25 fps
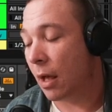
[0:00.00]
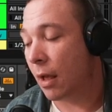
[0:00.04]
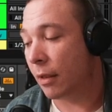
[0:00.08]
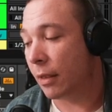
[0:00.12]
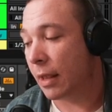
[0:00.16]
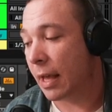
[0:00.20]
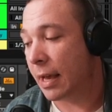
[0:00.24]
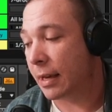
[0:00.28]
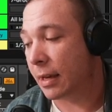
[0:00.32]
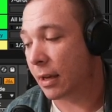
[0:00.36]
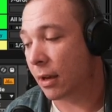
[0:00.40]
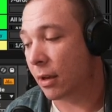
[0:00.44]

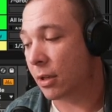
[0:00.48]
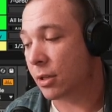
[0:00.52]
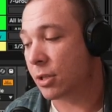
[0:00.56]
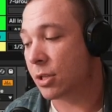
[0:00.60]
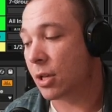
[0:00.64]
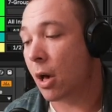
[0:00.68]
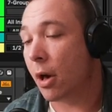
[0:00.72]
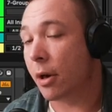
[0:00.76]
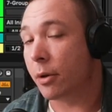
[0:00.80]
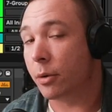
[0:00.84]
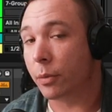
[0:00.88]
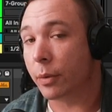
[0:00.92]
like a
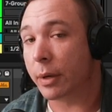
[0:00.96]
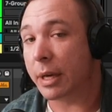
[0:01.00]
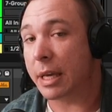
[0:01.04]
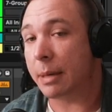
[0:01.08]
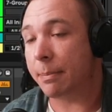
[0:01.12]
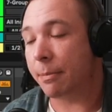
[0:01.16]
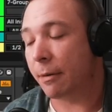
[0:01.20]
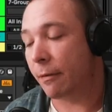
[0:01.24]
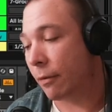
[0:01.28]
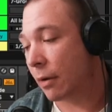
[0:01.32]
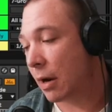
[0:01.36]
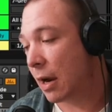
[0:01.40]
solid
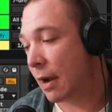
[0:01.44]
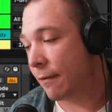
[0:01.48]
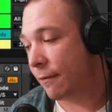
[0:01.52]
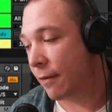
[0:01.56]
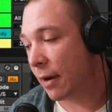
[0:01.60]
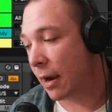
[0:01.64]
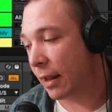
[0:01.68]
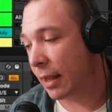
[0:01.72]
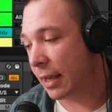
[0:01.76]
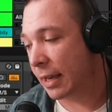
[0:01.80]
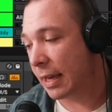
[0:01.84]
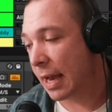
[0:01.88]
week before I
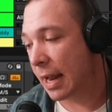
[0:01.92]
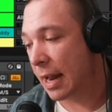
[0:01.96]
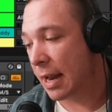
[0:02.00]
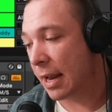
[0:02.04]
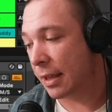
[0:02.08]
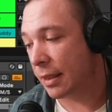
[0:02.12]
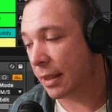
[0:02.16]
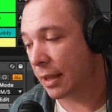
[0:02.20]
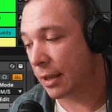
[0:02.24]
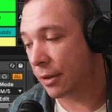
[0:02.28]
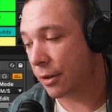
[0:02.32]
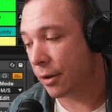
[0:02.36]
finally got
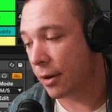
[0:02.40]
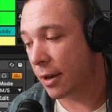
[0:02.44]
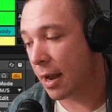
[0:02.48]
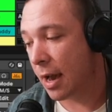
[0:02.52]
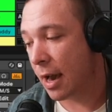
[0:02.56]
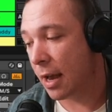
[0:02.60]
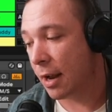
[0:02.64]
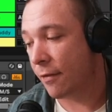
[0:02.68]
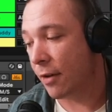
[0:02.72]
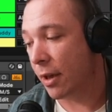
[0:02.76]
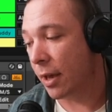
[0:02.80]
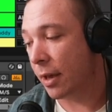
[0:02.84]
anything good
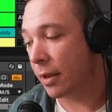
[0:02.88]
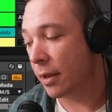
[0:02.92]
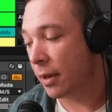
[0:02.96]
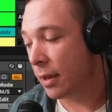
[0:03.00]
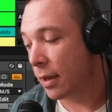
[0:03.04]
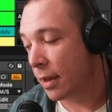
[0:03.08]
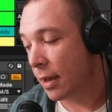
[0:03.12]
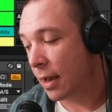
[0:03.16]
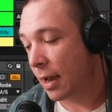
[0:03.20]
out of it.